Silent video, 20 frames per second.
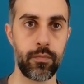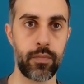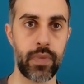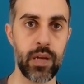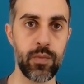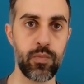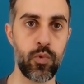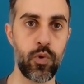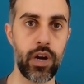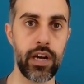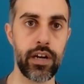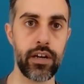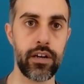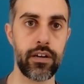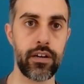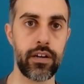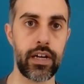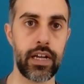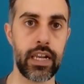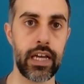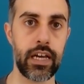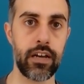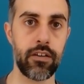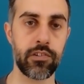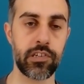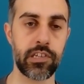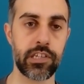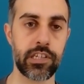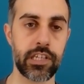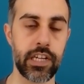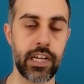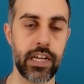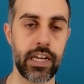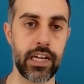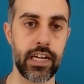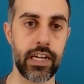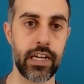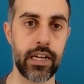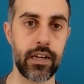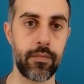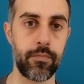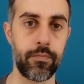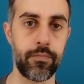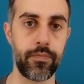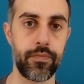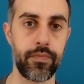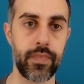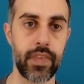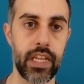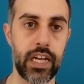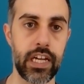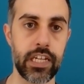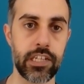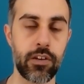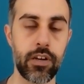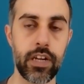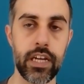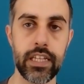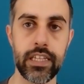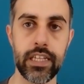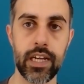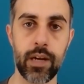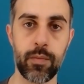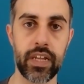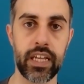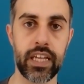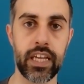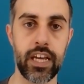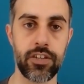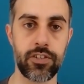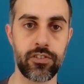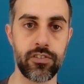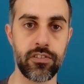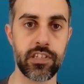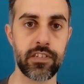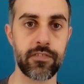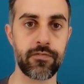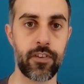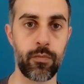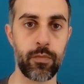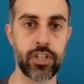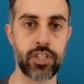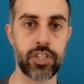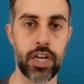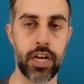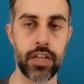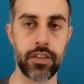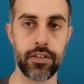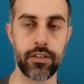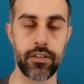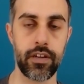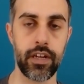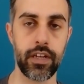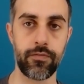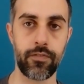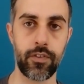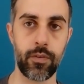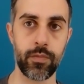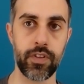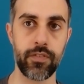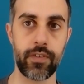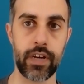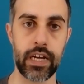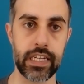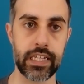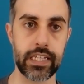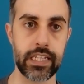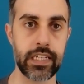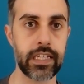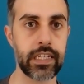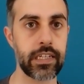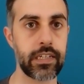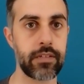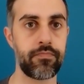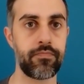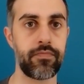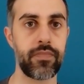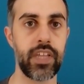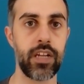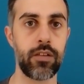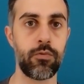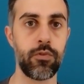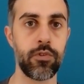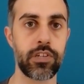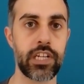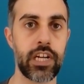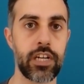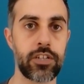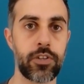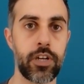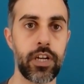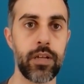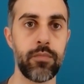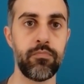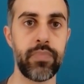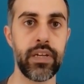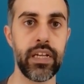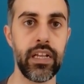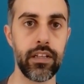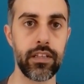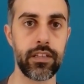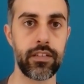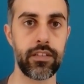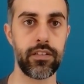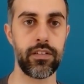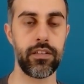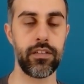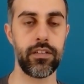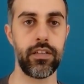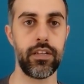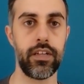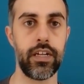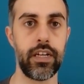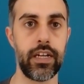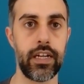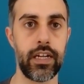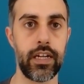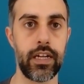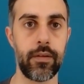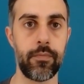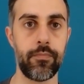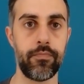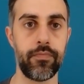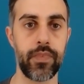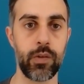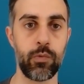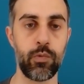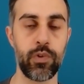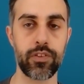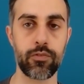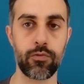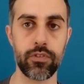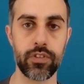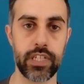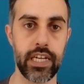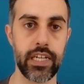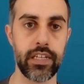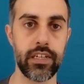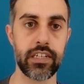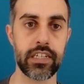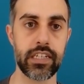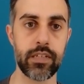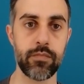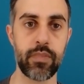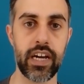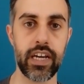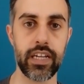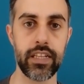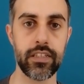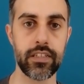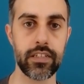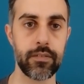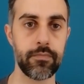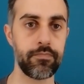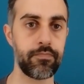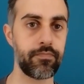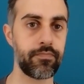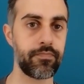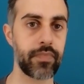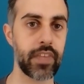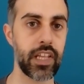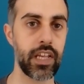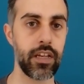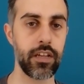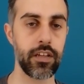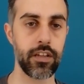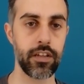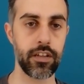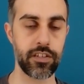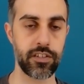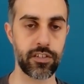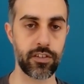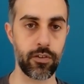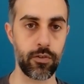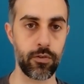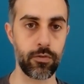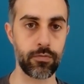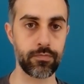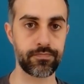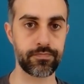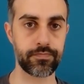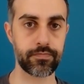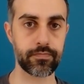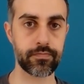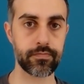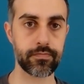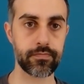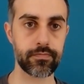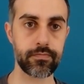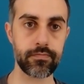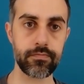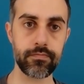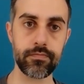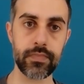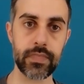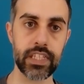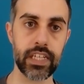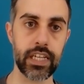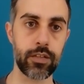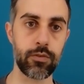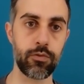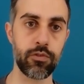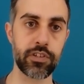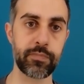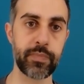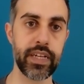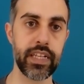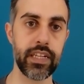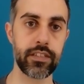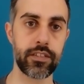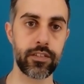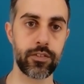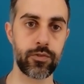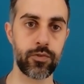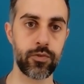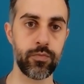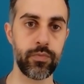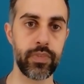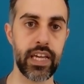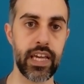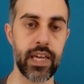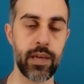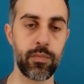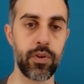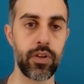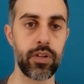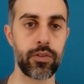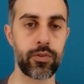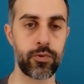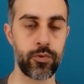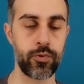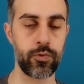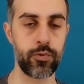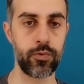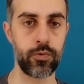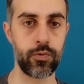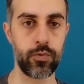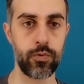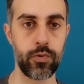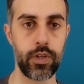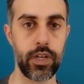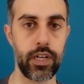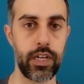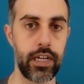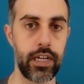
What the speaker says: PipeWire allows isolating applications from each other and from devices. It was actually built with containers in mind. So it was built to be able to